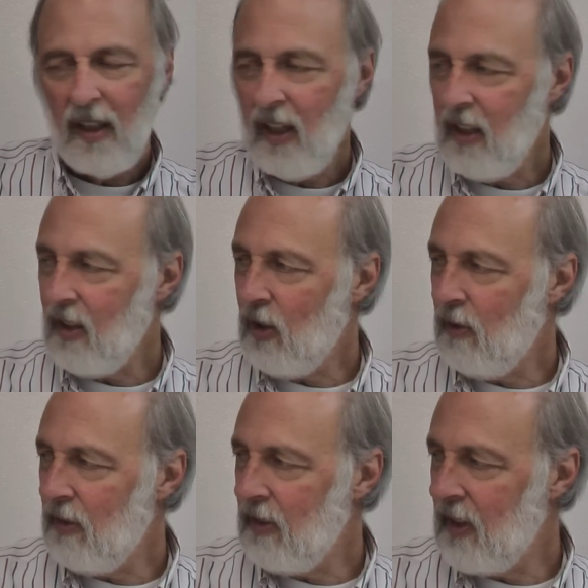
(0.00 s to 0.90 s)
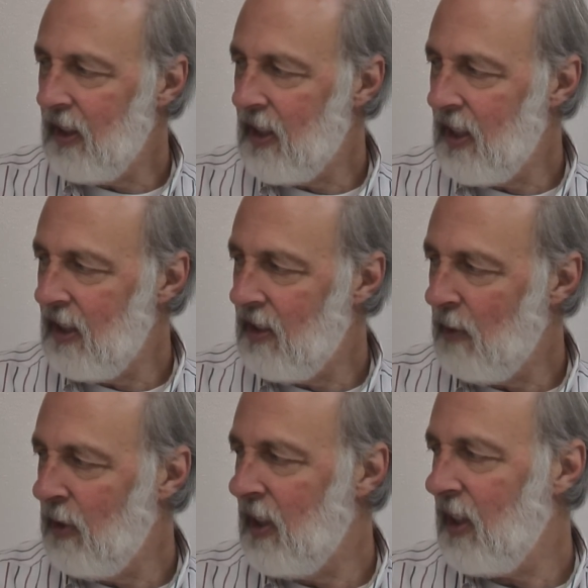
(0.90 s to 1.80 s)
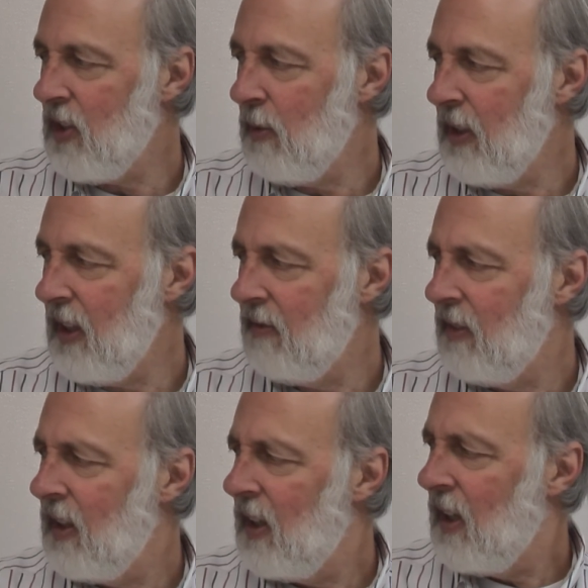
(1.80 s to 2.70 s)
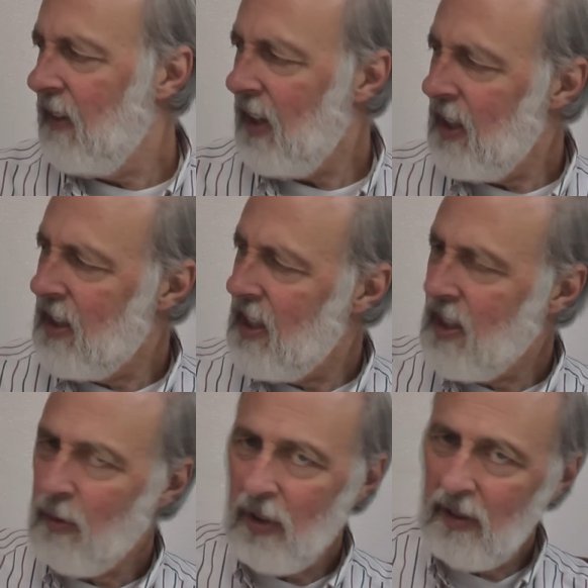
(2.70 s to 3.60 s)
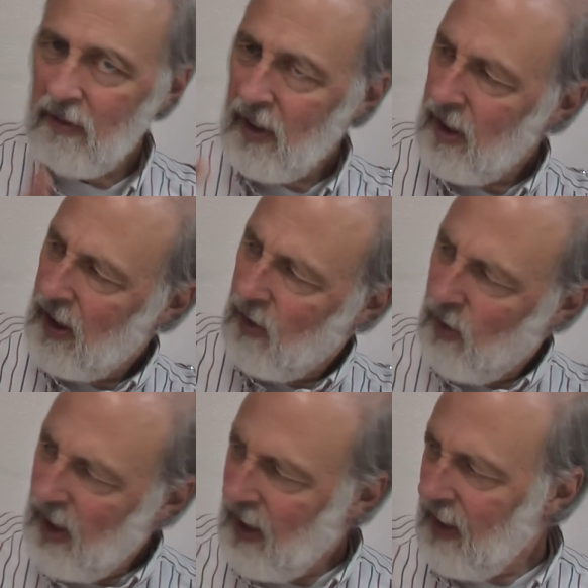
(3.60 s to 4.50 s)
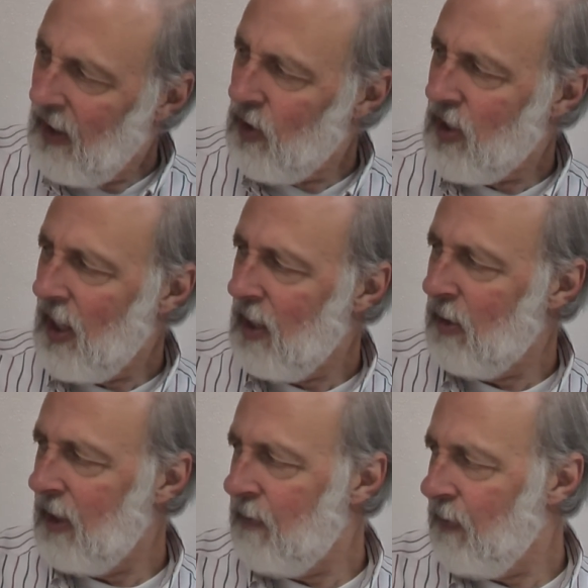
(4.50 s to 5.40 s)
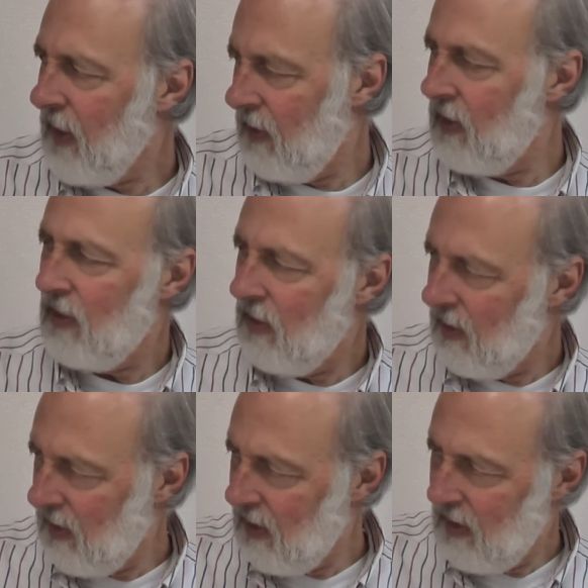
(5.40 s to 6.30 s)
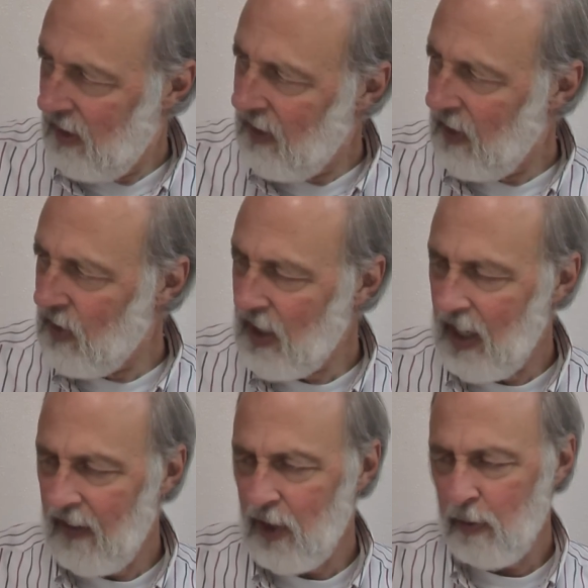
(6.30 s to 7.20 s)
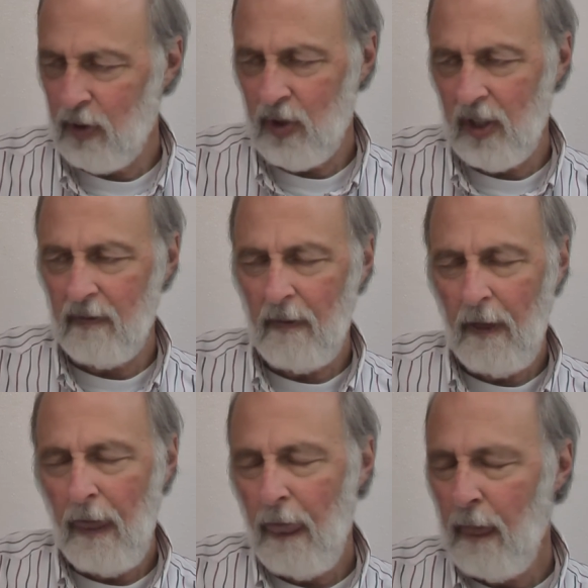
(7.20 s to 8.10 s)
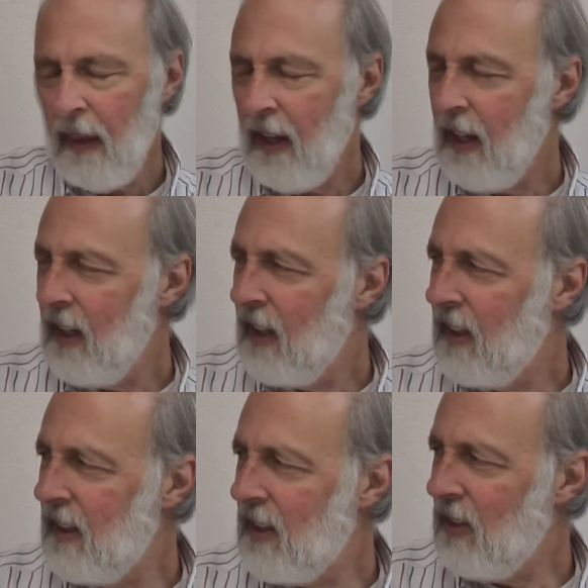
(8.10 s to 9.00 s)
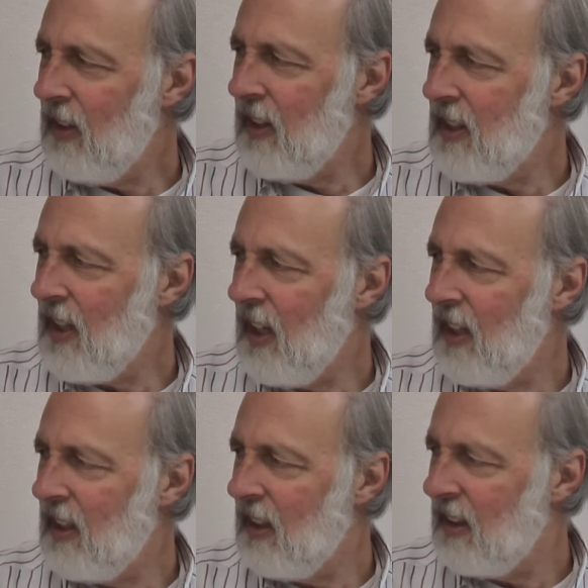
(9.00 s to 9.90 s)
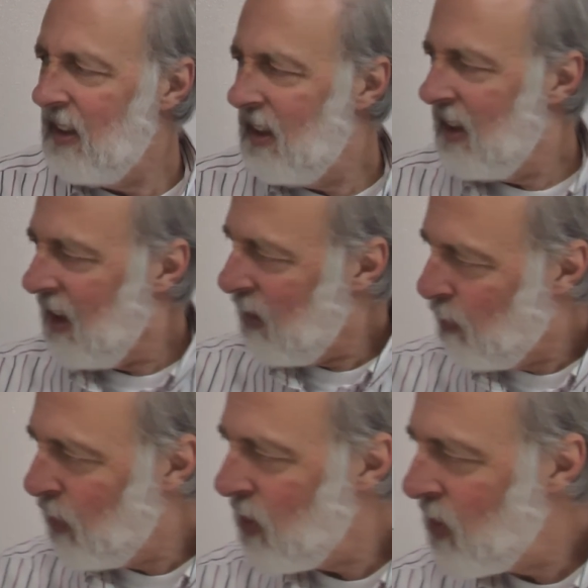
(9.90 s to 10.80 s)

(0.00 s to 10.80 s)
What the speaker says: I look over and I see someone next to me, and then I see someone way on the other side of me, on the other side of this person. And so I decide to kind of push